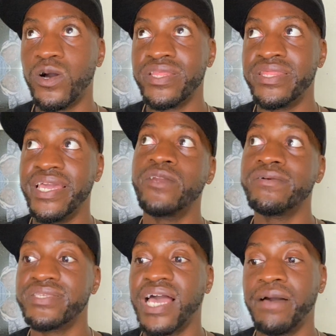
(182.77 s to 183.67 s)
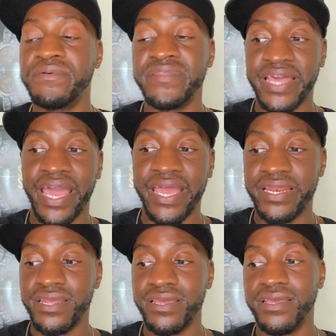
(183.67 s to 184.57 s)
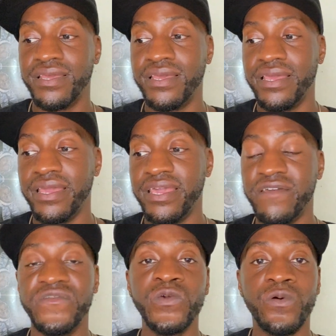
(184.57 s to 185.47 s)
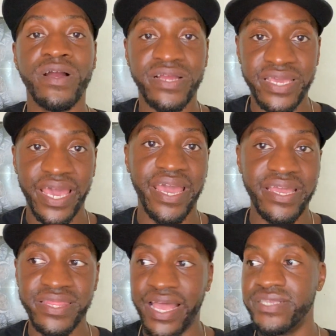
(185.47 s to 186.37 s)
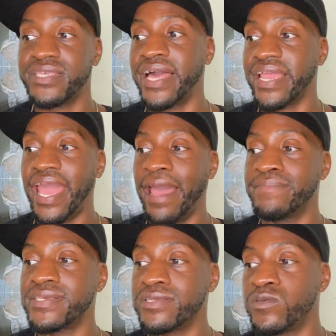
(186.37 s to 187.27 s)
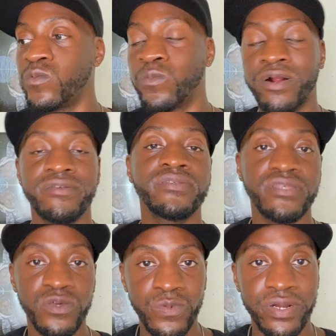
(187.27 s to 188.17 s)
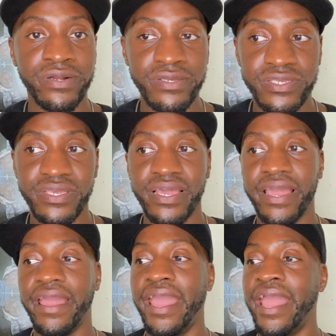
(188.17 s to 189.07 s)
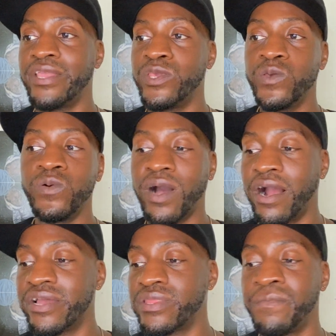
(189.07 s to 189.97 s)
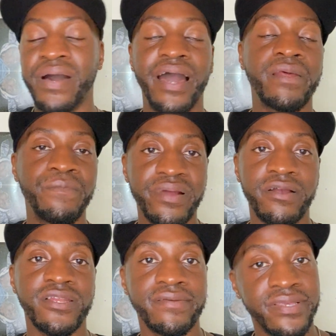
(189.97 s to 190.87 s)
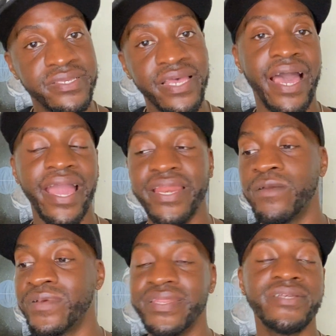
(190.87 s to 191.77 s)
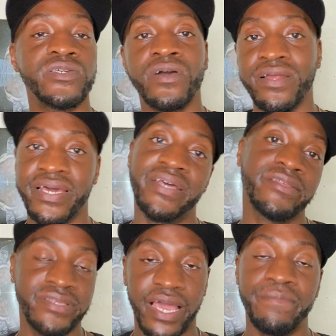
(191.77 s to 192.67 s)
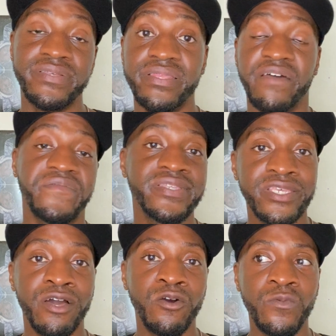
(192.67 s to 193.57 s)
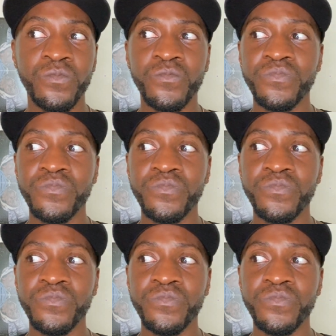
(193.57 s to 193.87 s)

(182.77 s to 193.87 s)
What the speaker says: then on top of that, if you are gay, that's like absolute worst of the worst. And you are the bottom barrel of society, religion, all that other type of stuff. And so